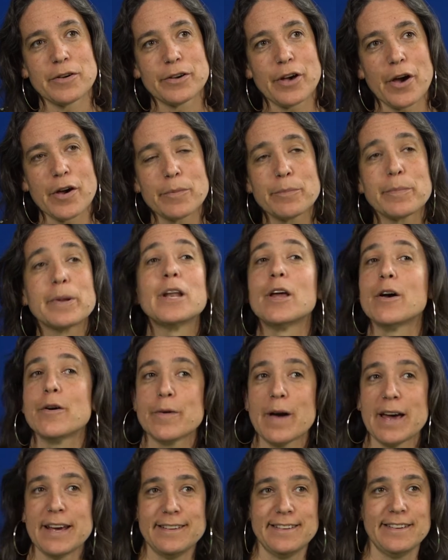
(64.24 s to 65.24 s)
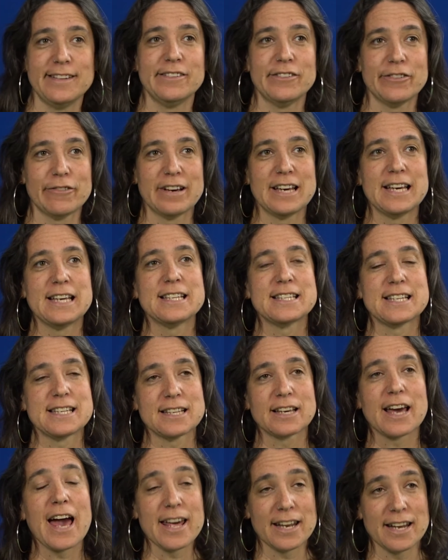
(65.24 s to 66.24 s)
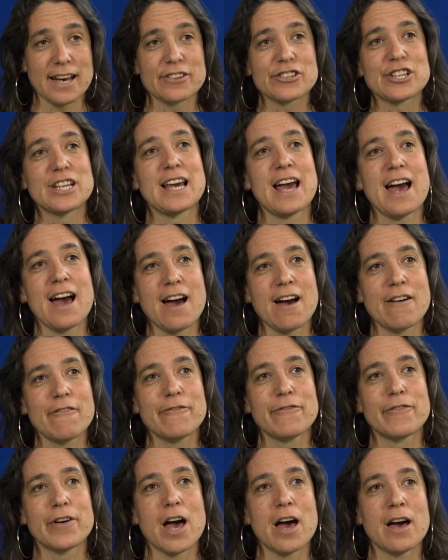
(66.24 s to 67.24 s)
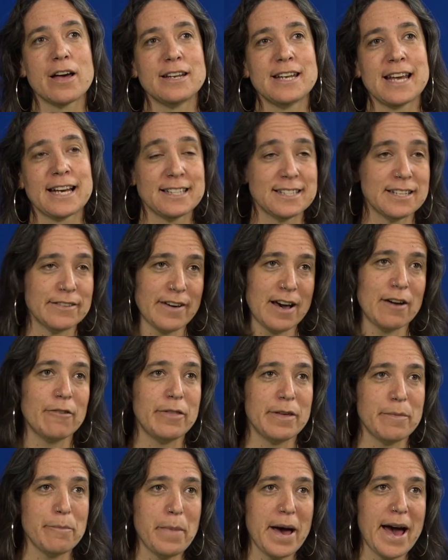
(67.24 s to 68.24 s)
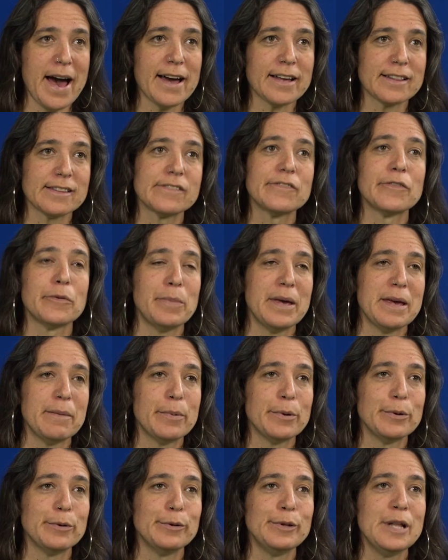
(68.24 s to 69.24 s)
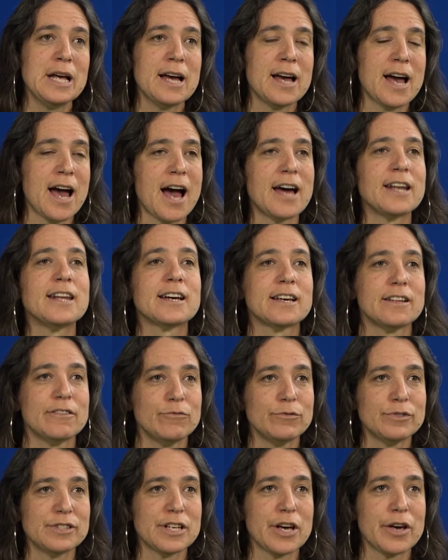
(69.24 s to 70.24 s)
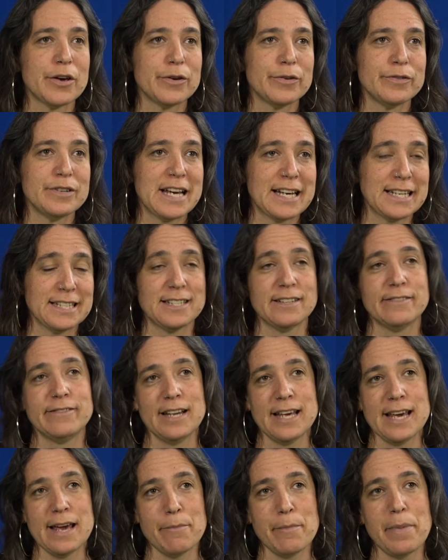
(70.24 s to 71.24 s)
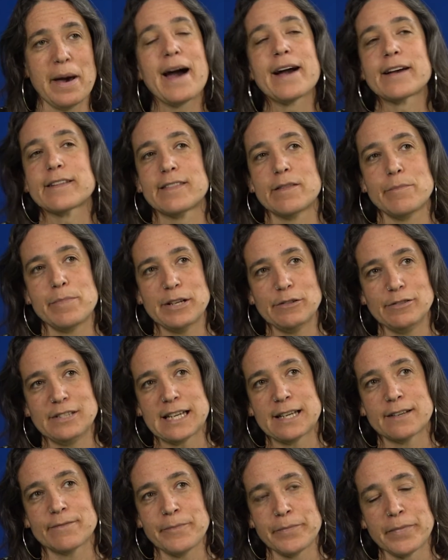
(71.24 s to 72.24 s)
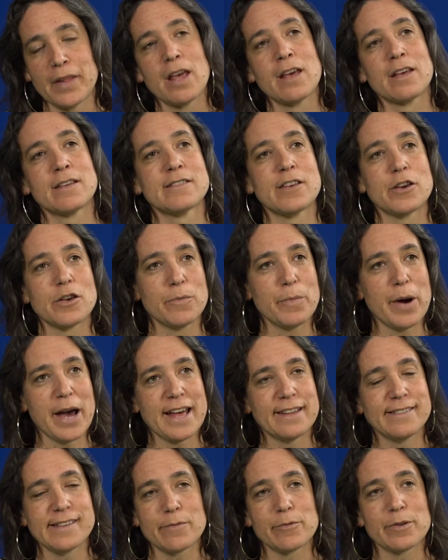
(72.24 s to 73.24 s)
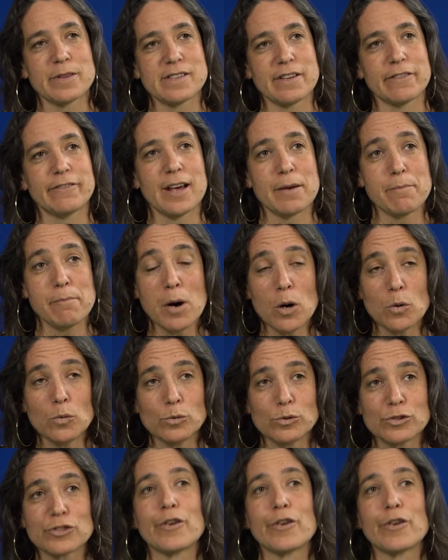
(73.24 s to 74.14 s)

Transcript: going below 18 degrees, it can actually have negative health impacts for people, and it can also negatively impact the building. So you might end up with stuff like mould